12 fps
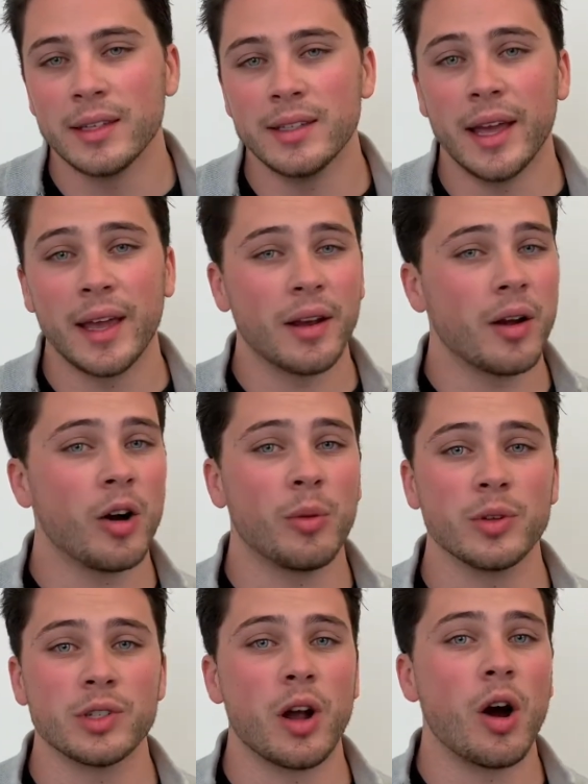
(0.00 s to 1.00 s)
Data
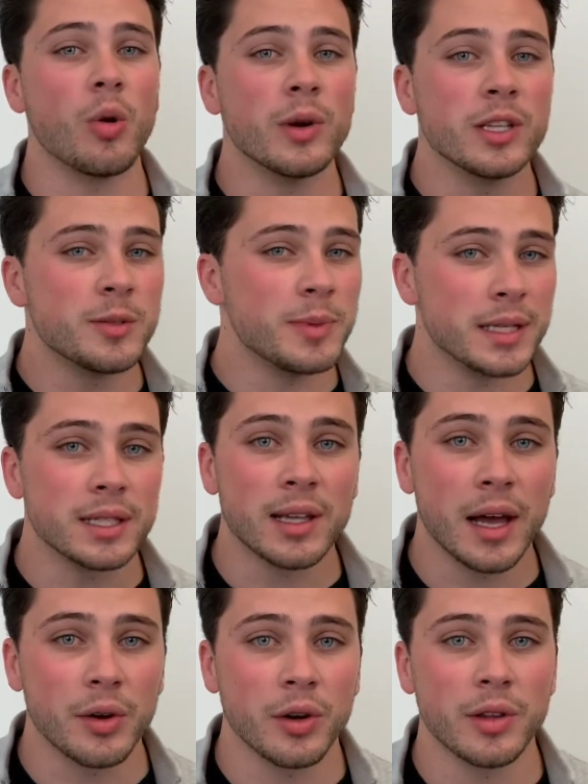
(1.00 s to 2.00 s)
almost always speaks
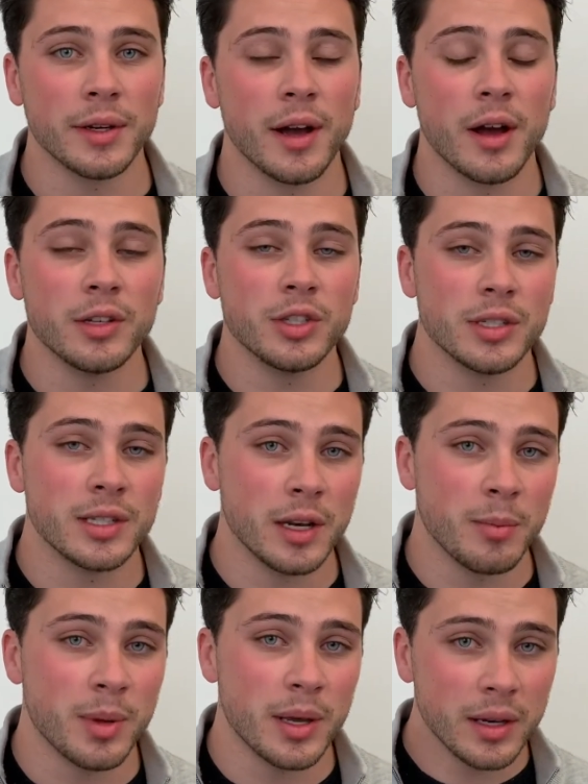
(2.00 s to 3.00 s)
louder than hunches and
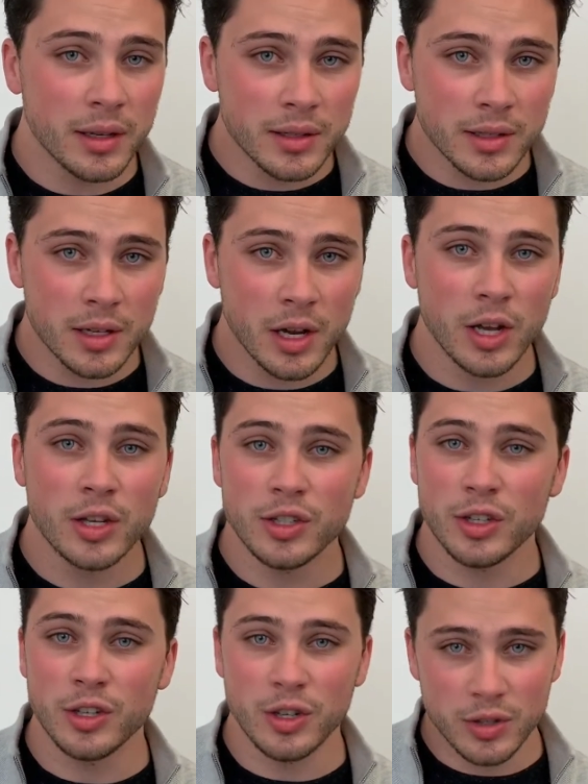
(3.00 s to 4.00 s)
opinions,
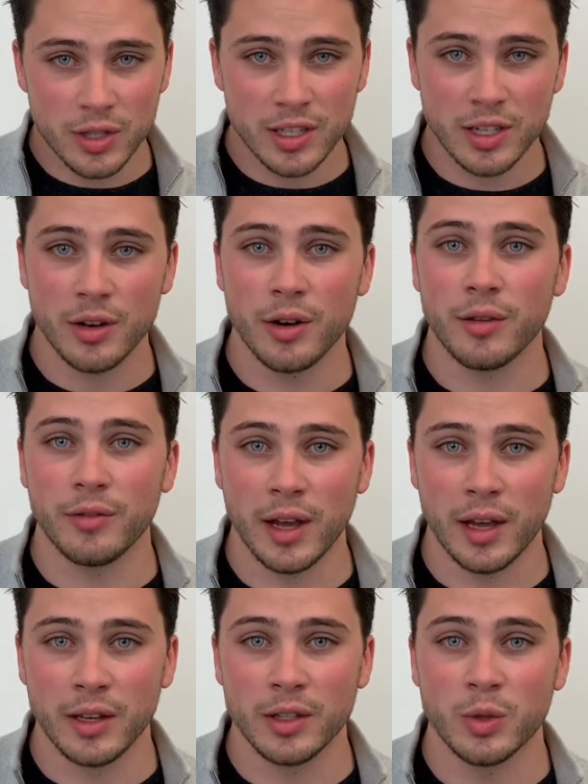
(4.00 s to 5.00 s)
so use this to your
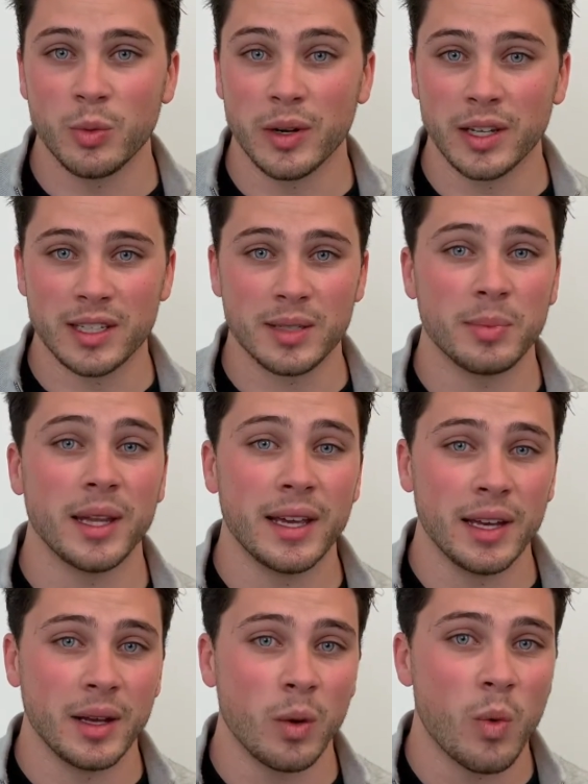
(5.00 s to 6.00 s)
advantage when
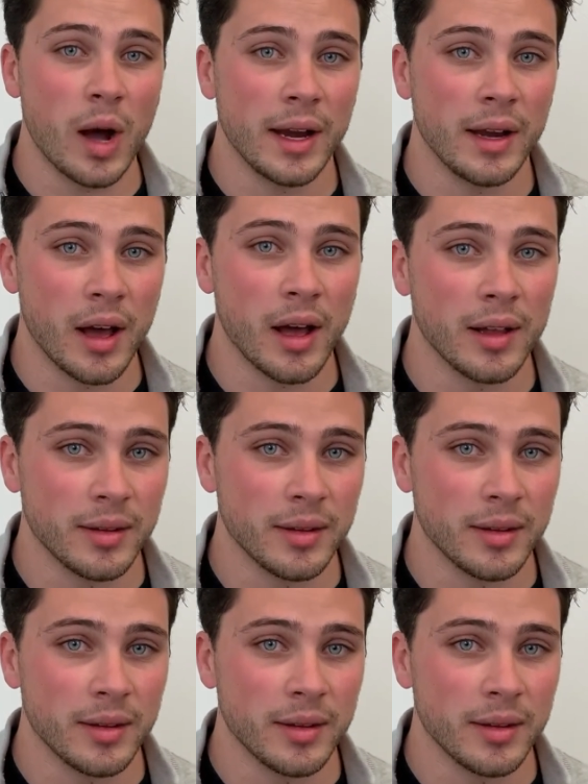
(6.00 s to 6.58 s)
explaining why not.